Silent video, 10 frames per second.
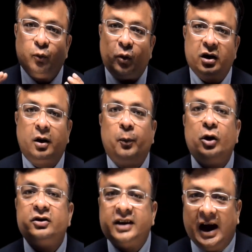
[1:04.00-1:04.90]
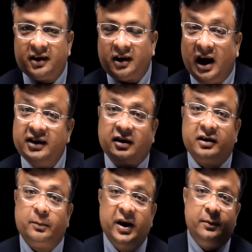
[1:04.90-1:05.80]
work upon that either
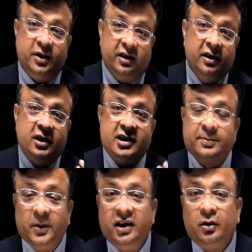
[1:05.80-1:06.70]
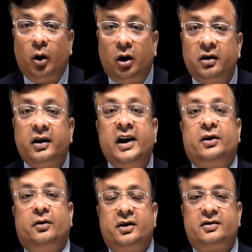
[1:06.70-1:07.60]
it may be speed or
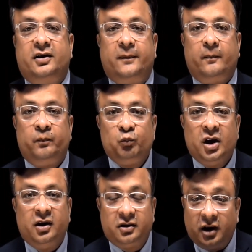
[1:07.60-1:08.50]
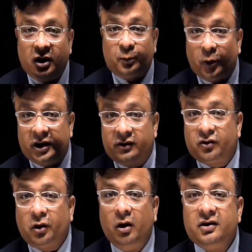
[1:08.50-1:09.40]
accuracy third point
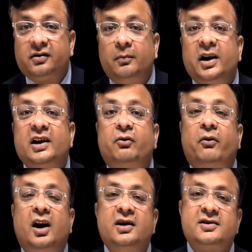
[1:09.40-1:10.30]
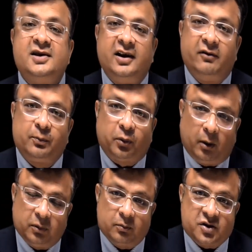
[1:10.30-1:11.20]
solve some advanced level
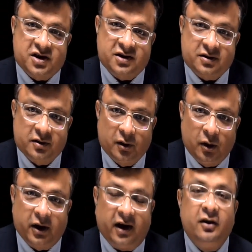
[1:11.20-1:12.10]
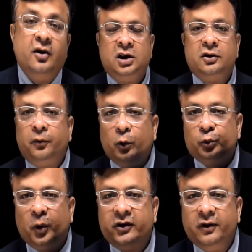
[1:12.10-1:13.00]
problems okay the fourth
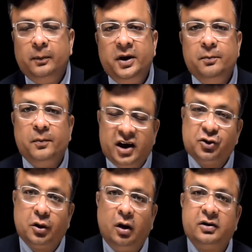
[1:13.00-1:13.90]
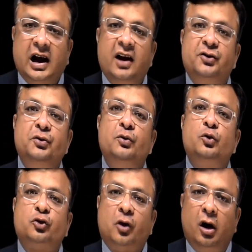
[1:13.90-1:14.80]
point will be make sure that you
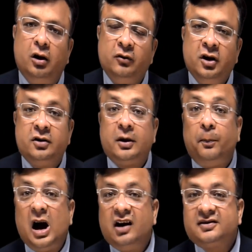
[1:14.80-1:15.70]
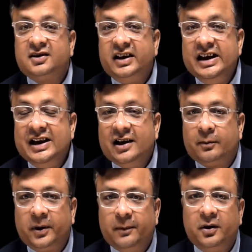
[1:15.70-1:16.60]
solve the past three year
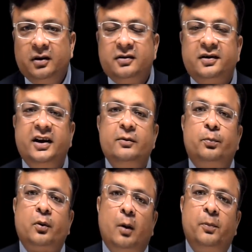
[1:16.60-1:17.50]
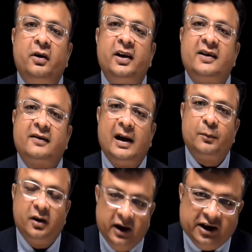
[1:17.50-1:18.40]
papers in proper exam
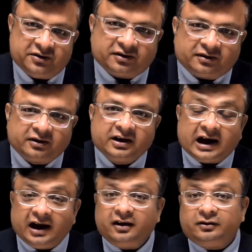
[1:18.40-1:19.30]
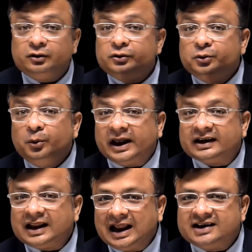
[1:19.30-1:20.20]
condition and do
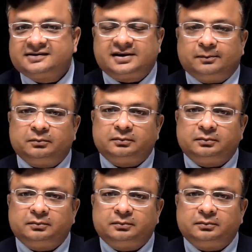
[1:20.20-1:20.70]
analyze them